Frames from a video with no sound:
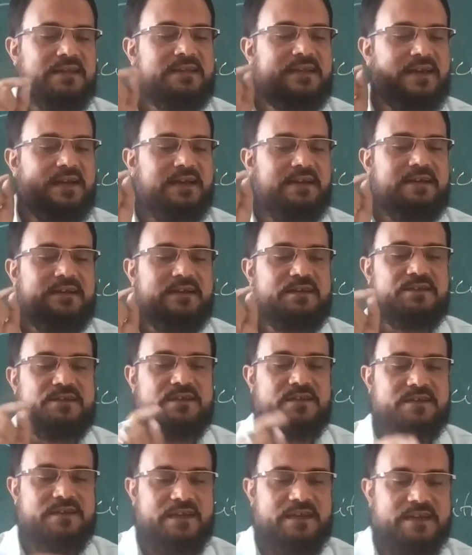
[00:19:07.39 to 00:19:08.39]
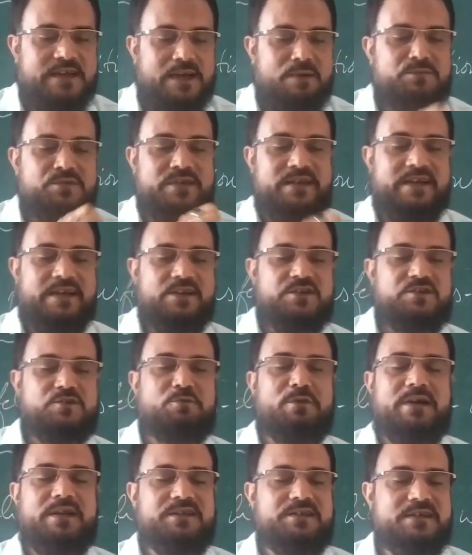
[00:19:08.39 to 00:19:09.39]
That comes next.
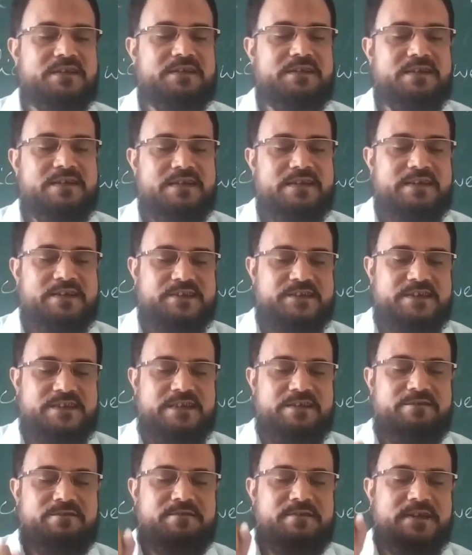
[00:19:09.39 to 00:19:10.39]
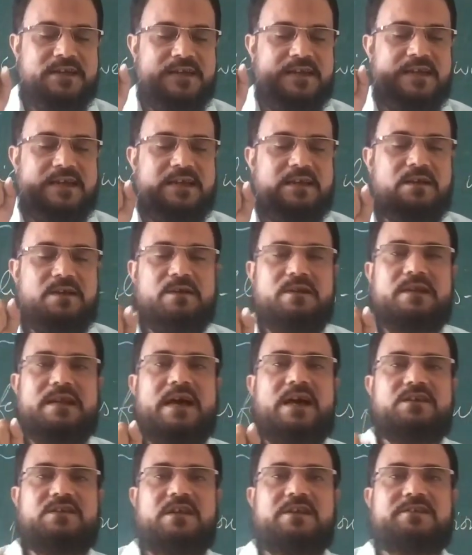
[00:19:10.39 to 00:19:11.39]
What is it? She very
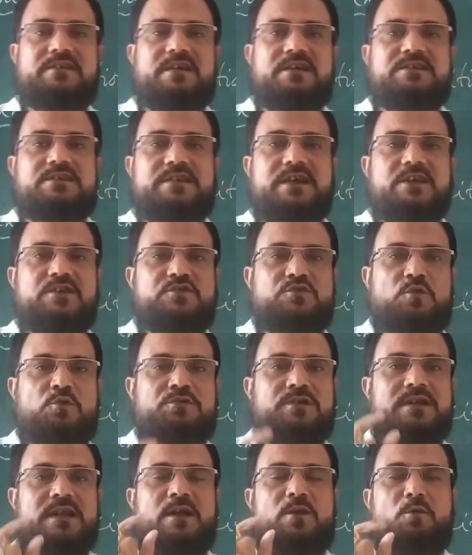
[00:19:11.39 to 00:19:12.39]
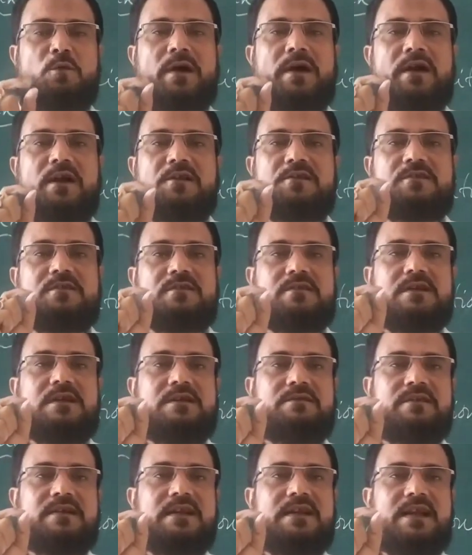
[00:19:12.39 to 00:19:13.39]
nicely said, she has chosen her words in
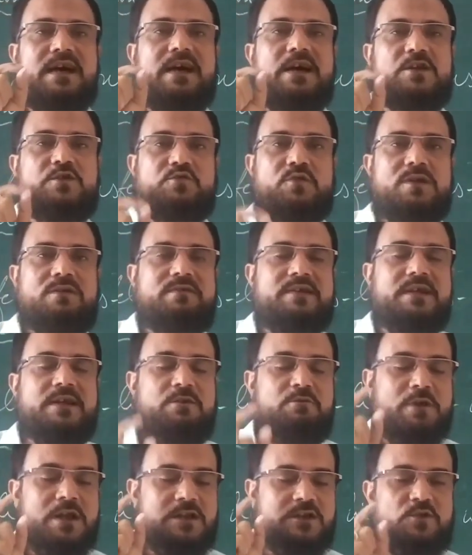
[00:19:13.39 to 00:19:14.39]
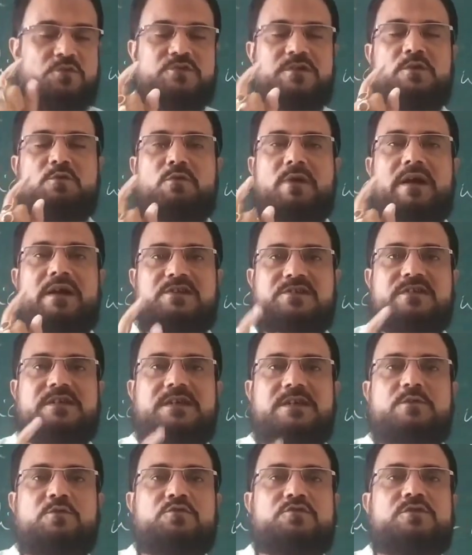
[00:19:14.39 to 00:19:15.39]
a very nice way, very well chosen words
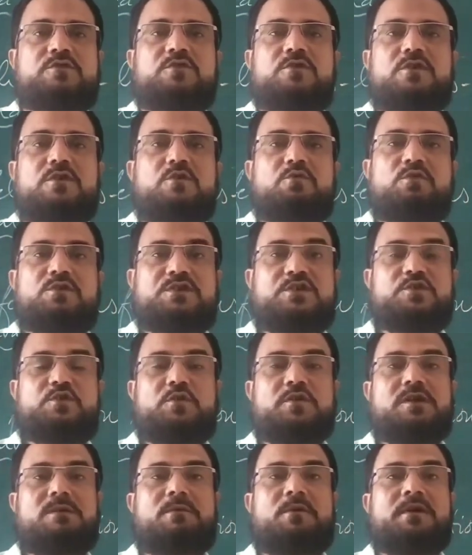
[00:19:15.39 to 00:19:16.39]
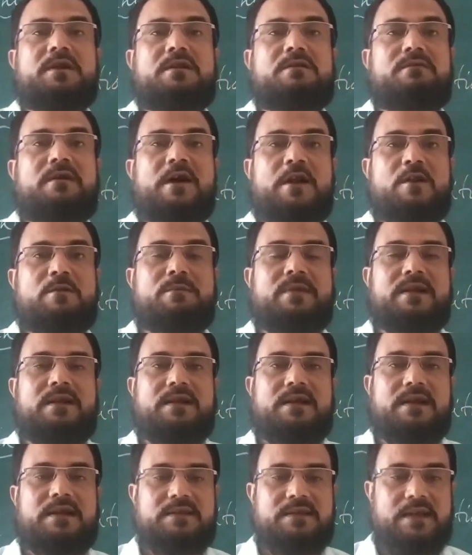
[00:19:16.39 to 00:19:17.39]
she used when she talked about
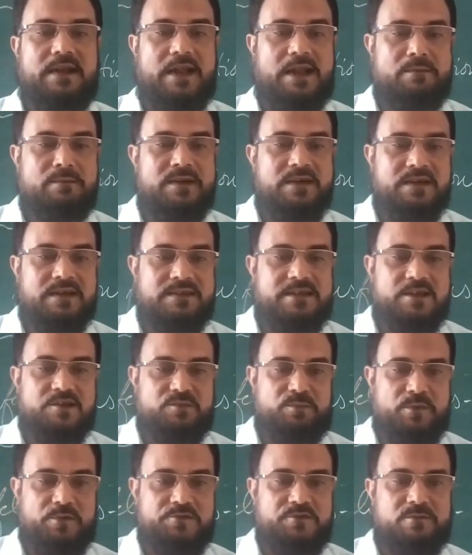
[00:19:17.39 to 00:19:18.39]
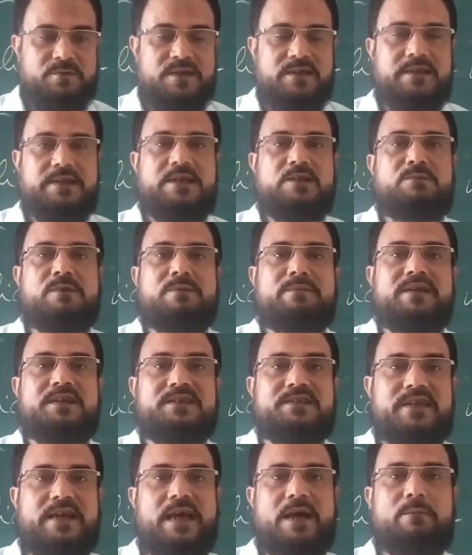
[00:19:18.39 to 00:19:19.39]
environment and the liability, the responsibility human
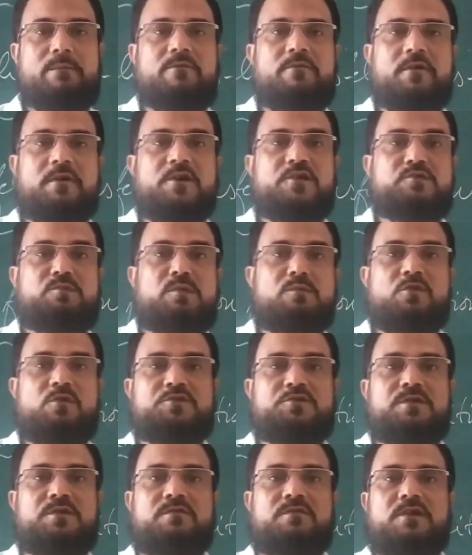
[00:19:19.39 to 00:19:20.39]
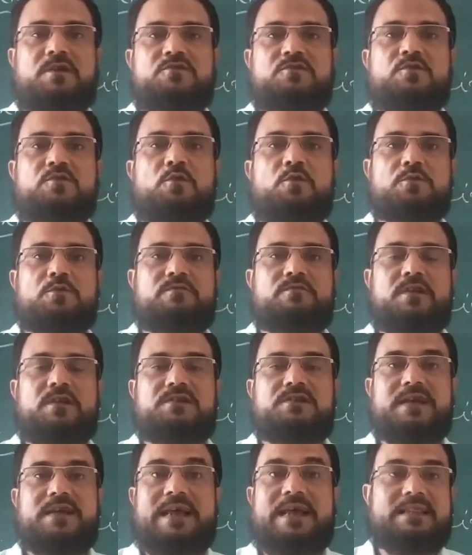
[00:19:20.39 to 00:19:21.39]
beings have for its promotion, for its growth, for
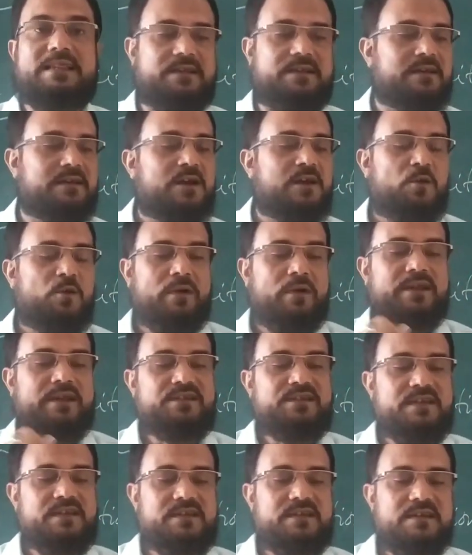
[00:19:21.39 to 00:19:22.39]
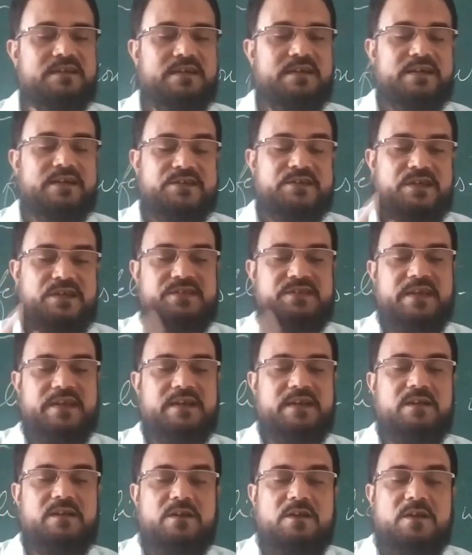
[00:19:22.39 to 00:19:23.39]
its health. What is it? She
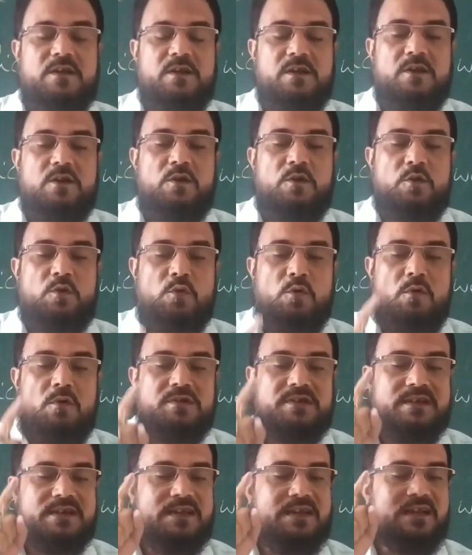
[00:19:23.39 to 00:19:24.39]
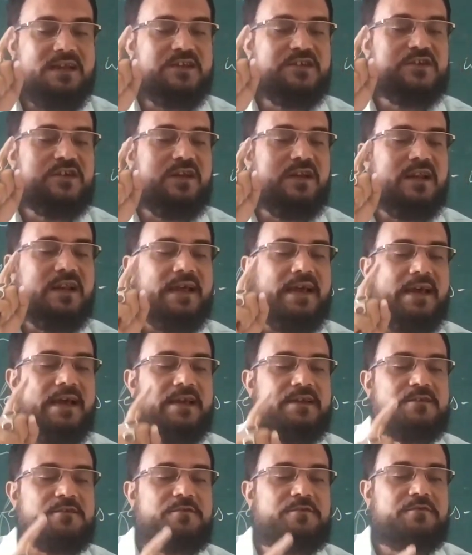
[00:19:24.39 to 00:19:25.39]
said, no generation
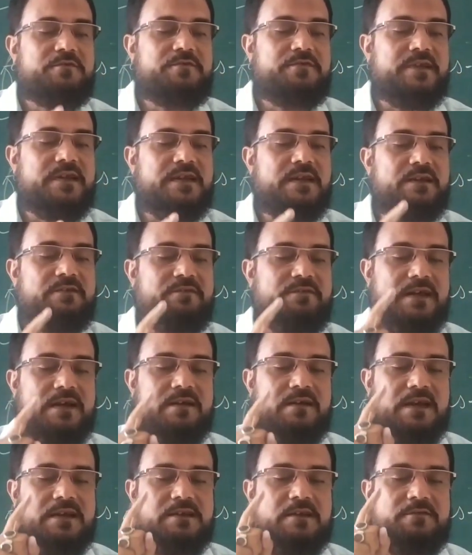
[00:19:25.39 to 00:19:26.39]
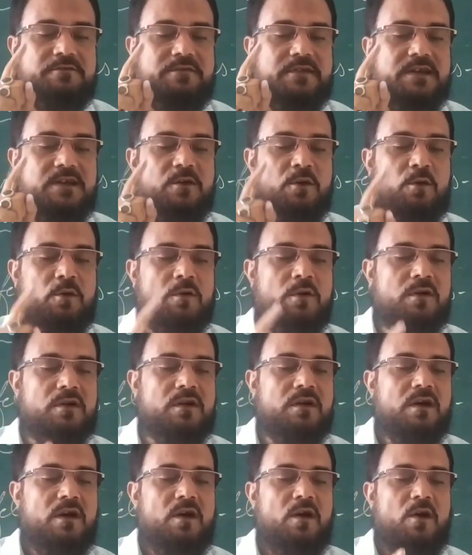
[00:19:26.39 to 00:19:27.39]
has a
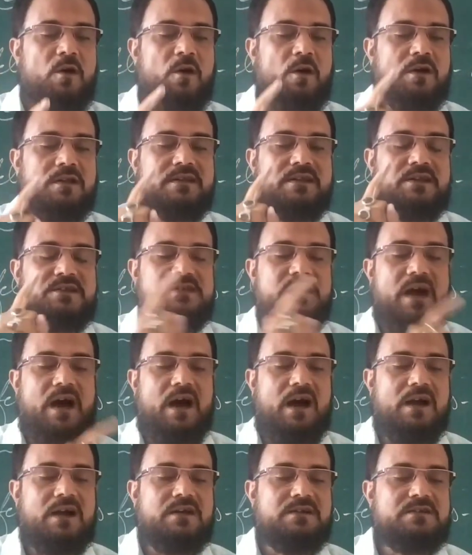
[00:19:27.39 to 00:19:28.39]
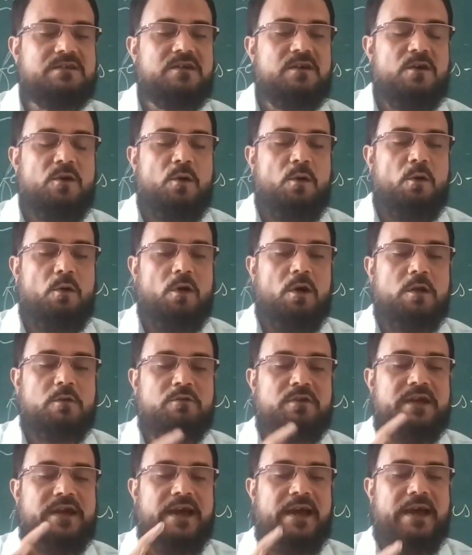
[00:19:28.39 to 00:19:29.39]
freehold on this earth.
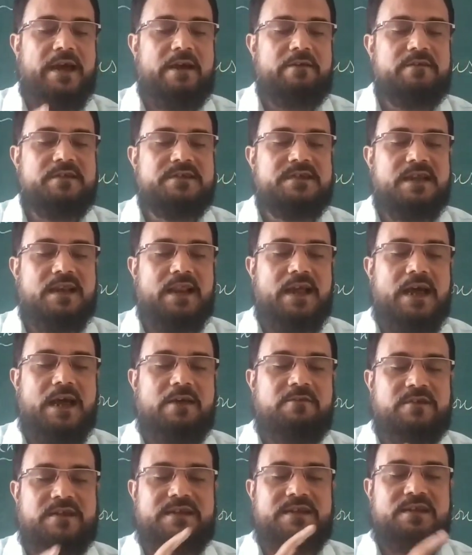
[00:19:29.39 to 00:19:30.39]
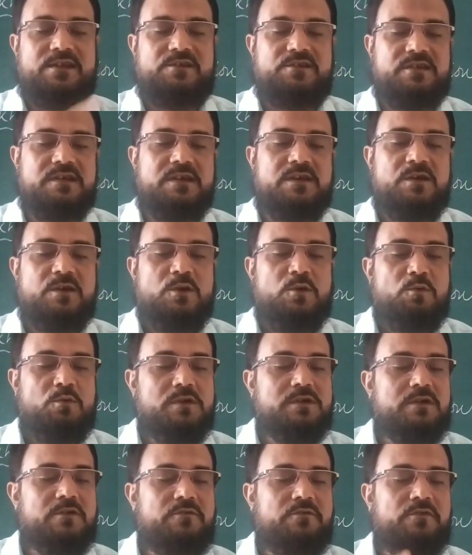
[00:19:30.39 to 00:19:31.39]
All we have is a life tenancy
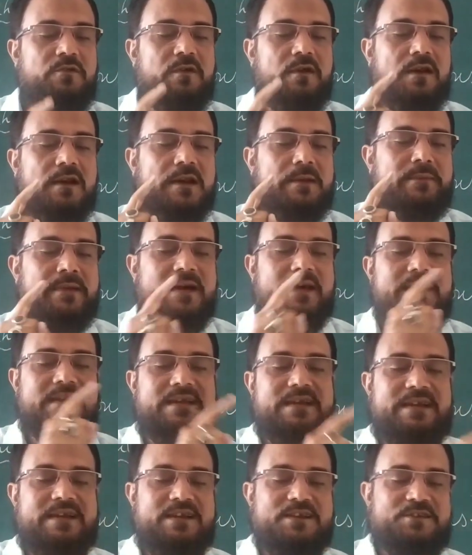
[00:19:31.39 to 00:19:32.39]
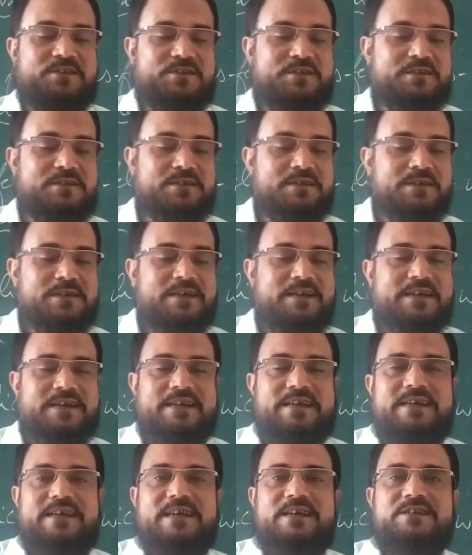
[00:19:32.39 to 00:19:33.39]
with a full repairing lease.
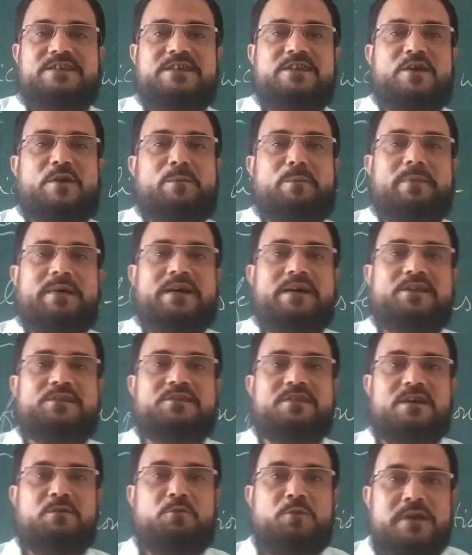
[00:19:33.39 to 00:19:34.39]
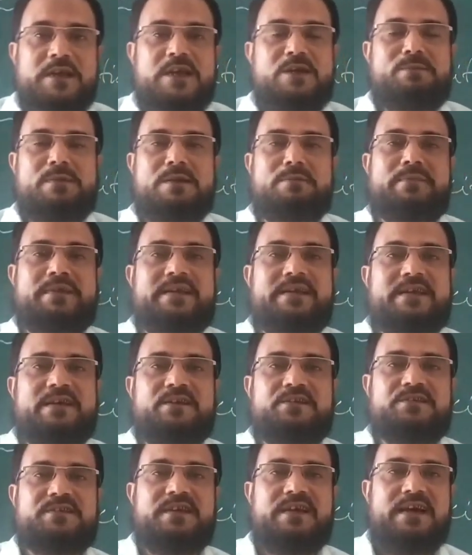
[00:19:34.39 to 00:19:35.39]
Here she compares we human
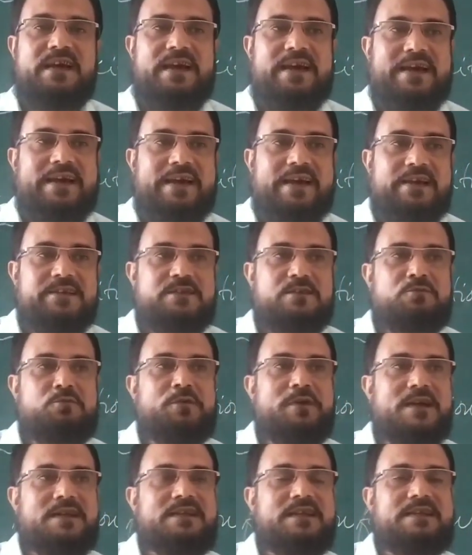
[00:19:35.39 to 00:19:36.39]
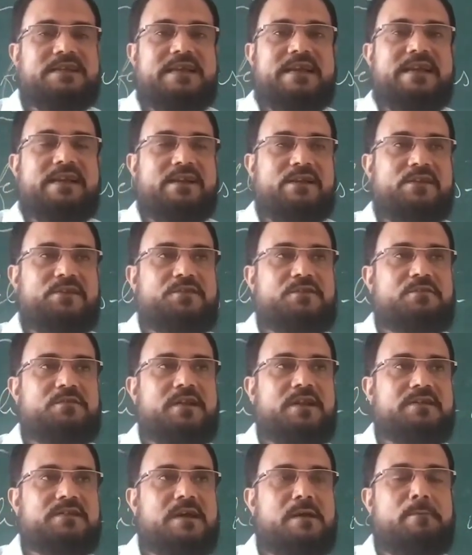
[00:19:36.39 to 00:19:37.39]
beings as if we are the tenants.
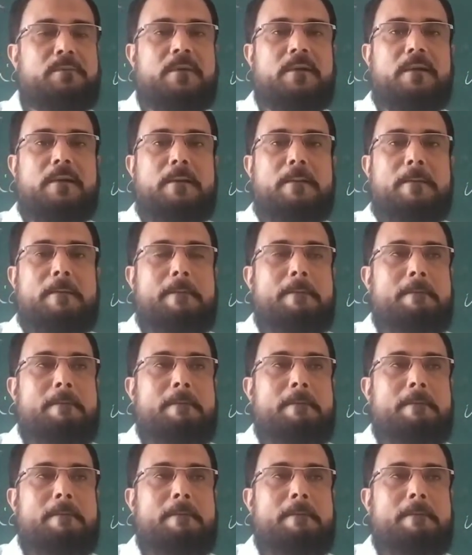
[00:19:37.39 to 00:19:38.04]
For example,